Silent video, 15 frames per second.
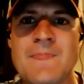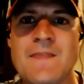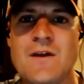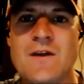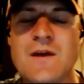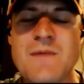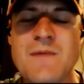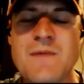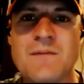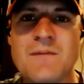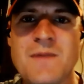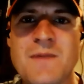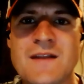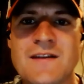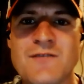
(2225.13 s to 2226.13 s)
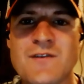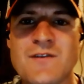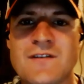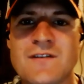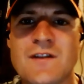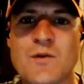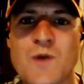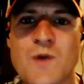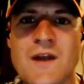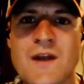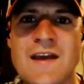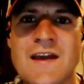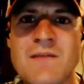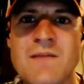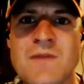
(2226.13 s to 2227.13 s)
he makes a big difference in the run
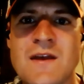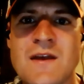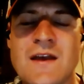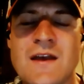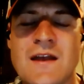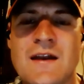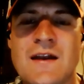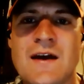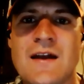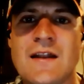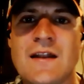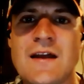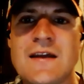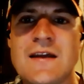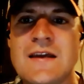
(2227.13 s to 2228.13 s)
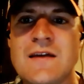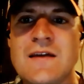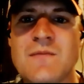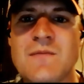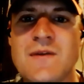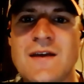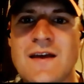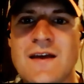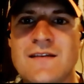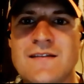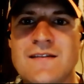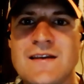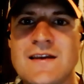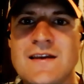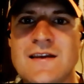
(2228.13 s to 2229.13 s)
game, and I like him as
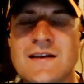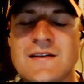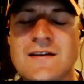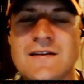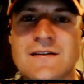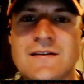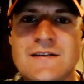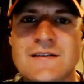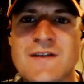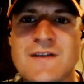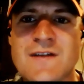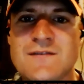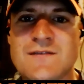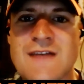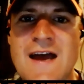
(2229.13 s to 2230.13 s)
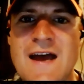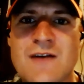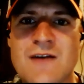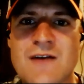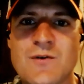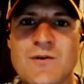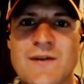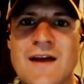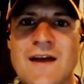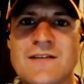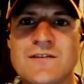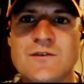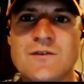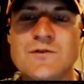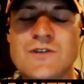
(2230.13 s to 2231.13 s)
the defensive tackle next
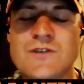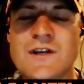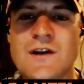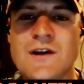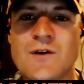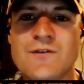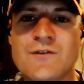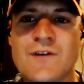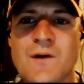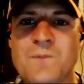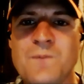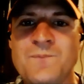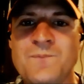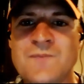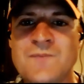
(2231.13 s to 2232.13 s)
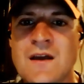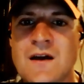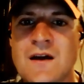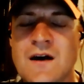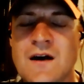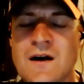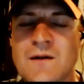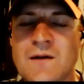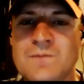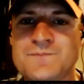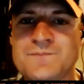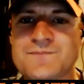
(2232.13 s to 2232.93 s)
to Geno. So, I'm